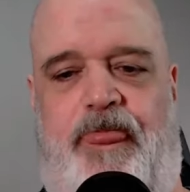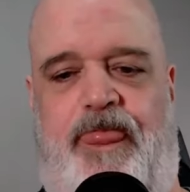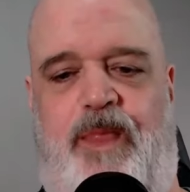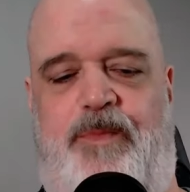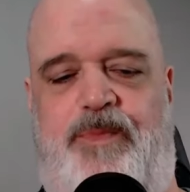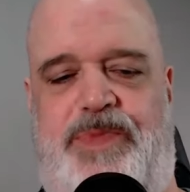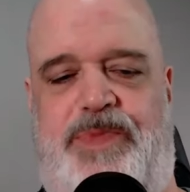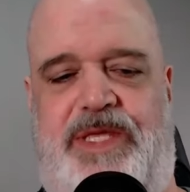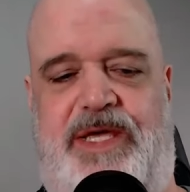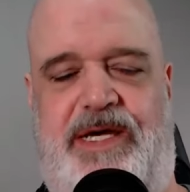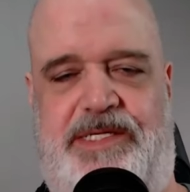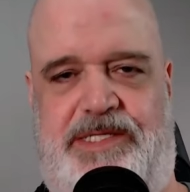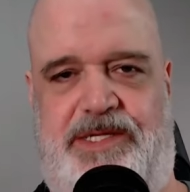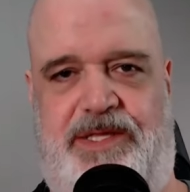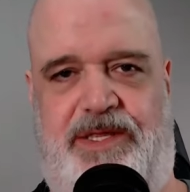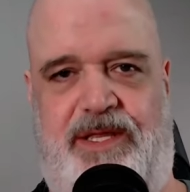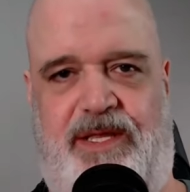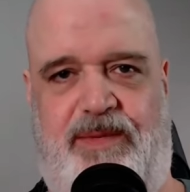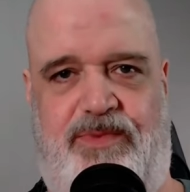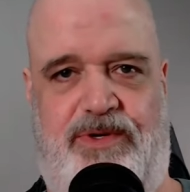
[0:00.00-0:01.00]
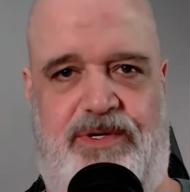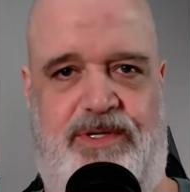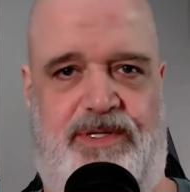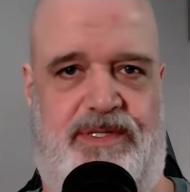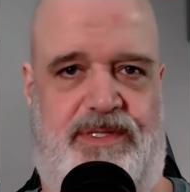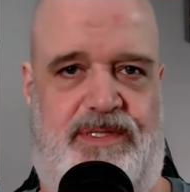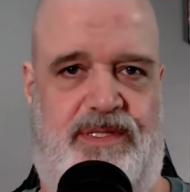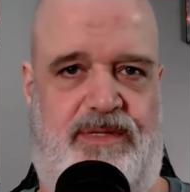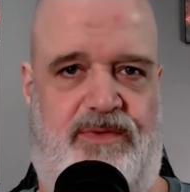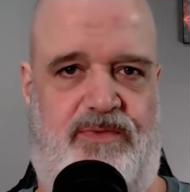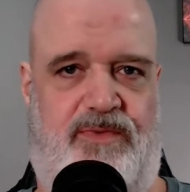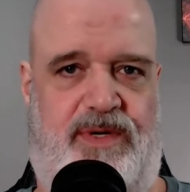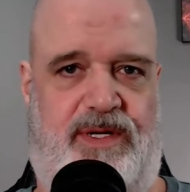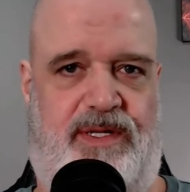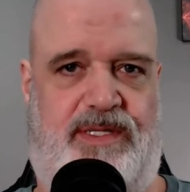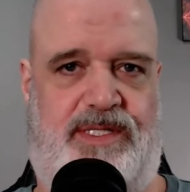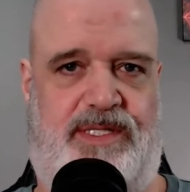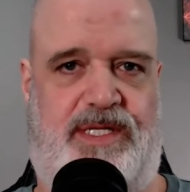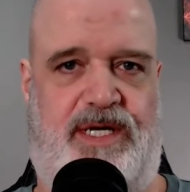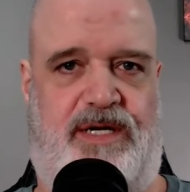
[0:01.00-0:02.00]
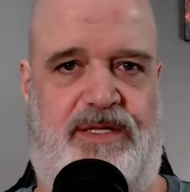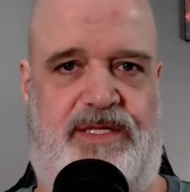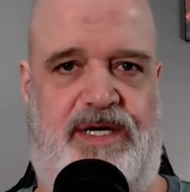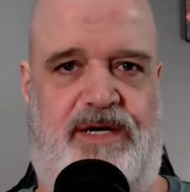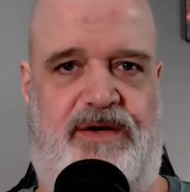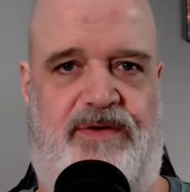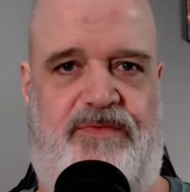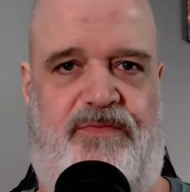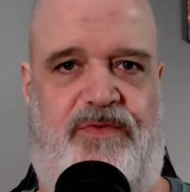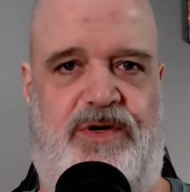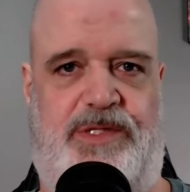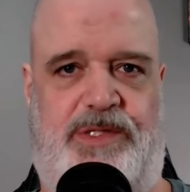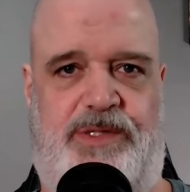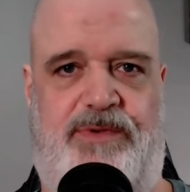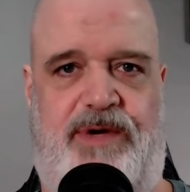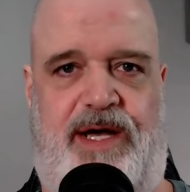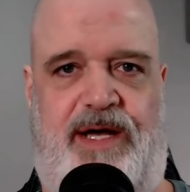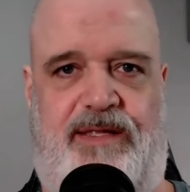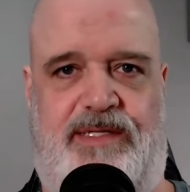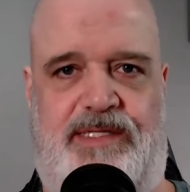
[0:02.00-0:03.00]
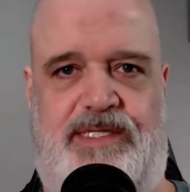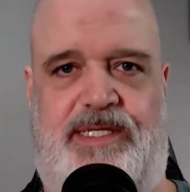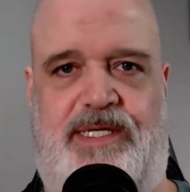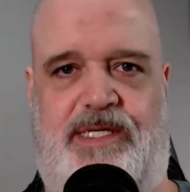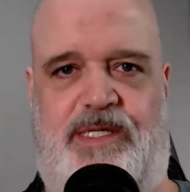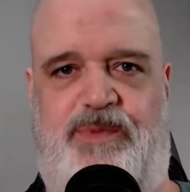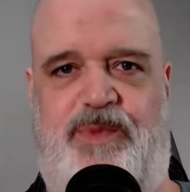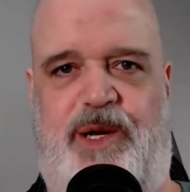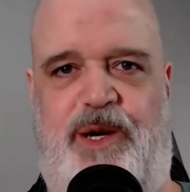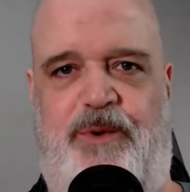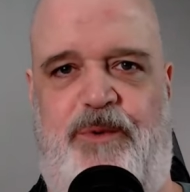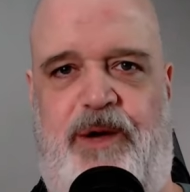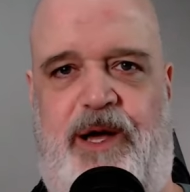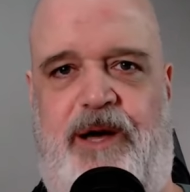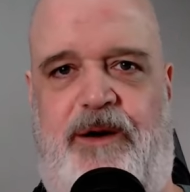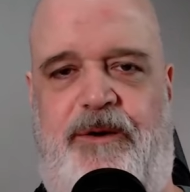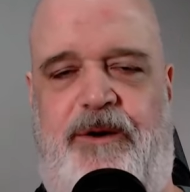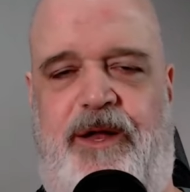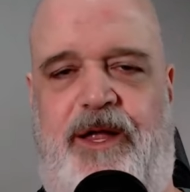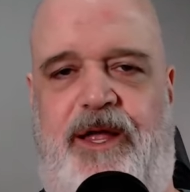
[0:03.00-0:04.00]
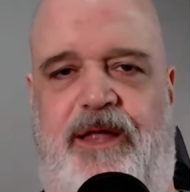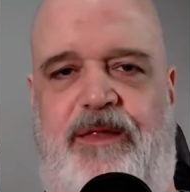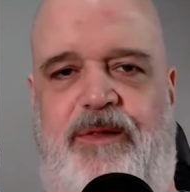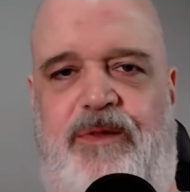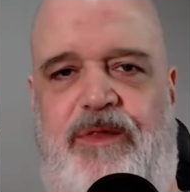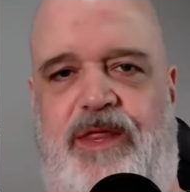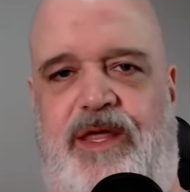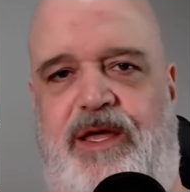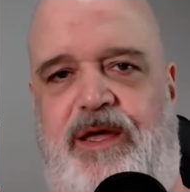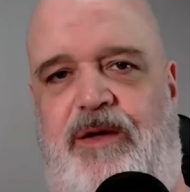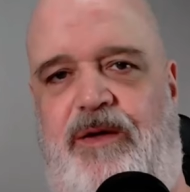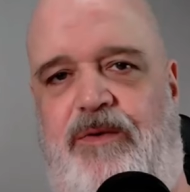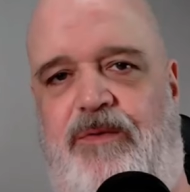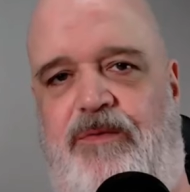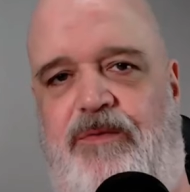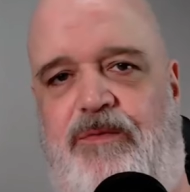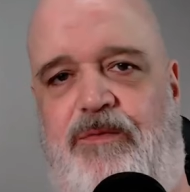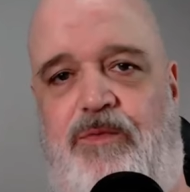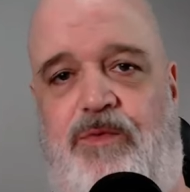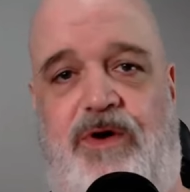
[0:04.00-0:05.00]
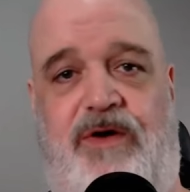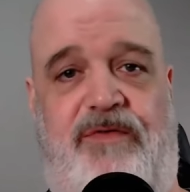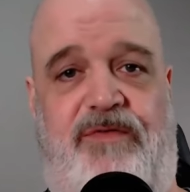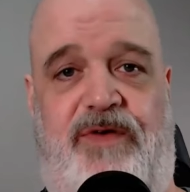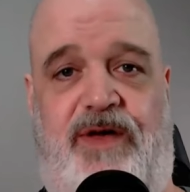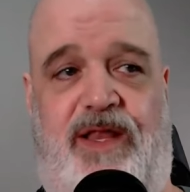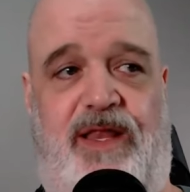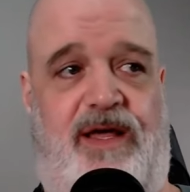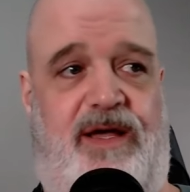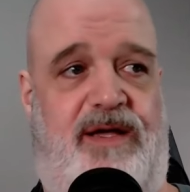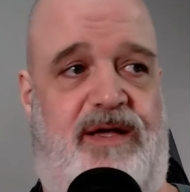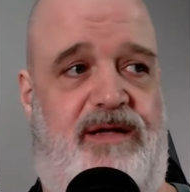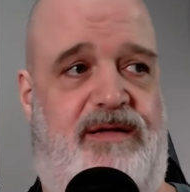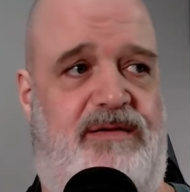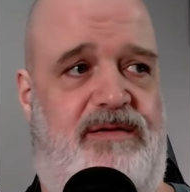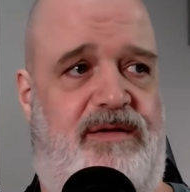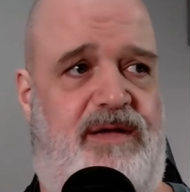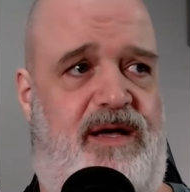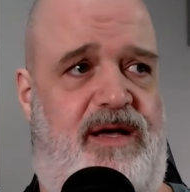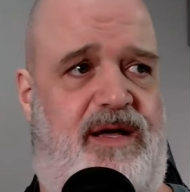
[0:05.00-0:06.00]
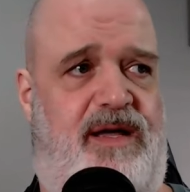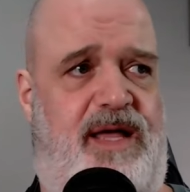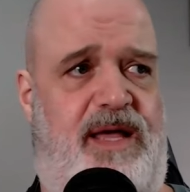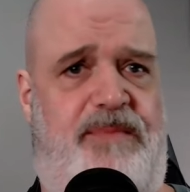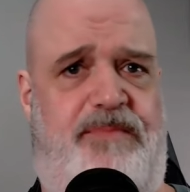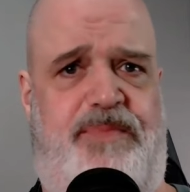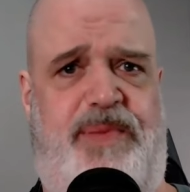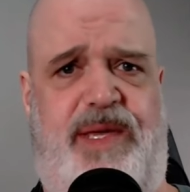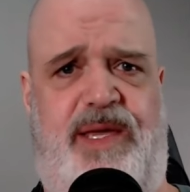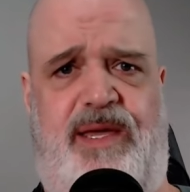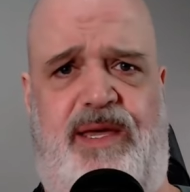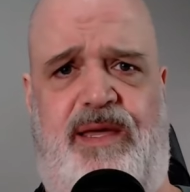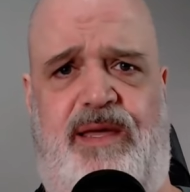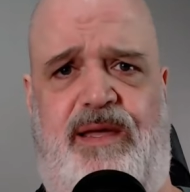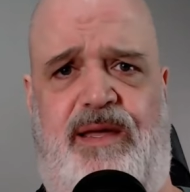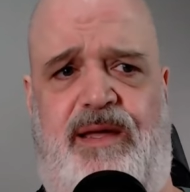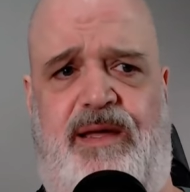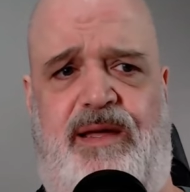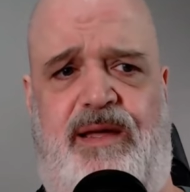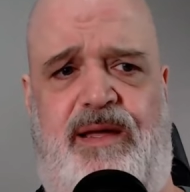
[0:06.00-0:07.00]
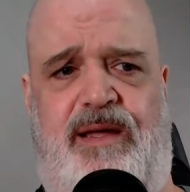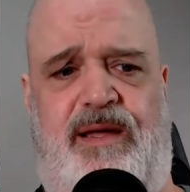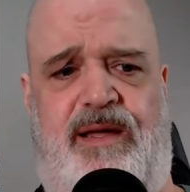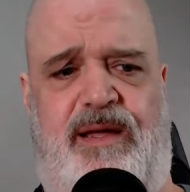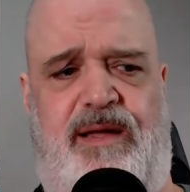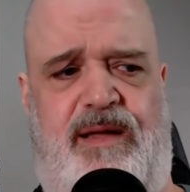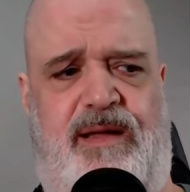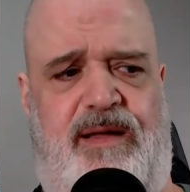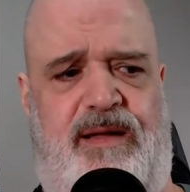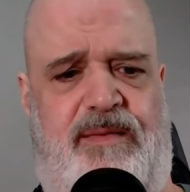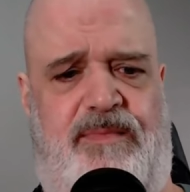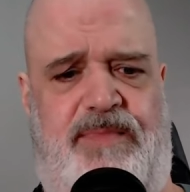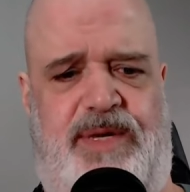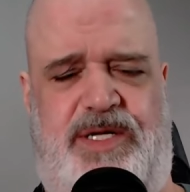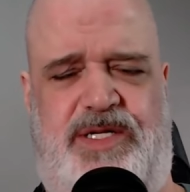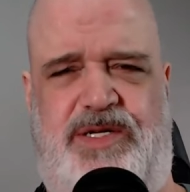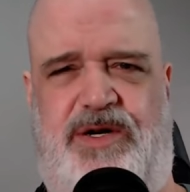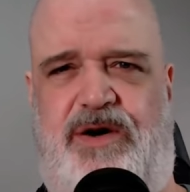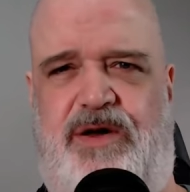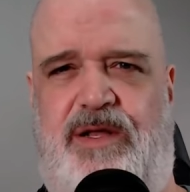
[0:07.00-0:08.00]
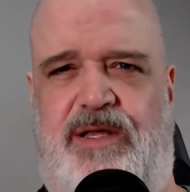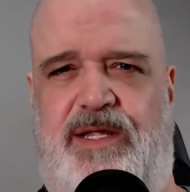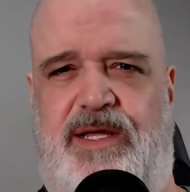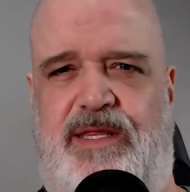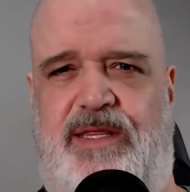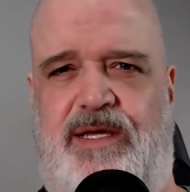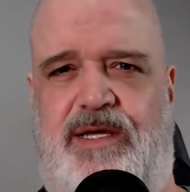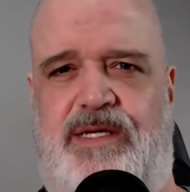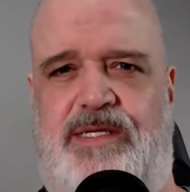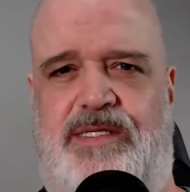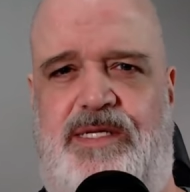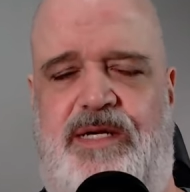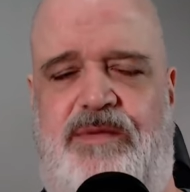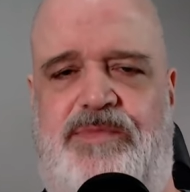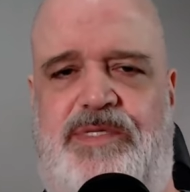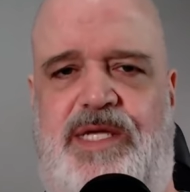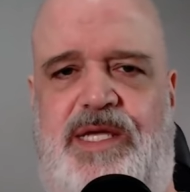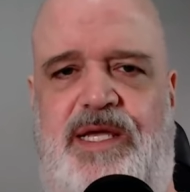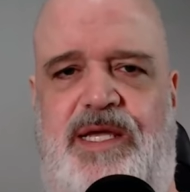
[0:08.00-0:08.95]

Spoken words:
Okay, so the liberals start their first round, the 6-minute round, and the one fella, MP McDonald, I think his name is.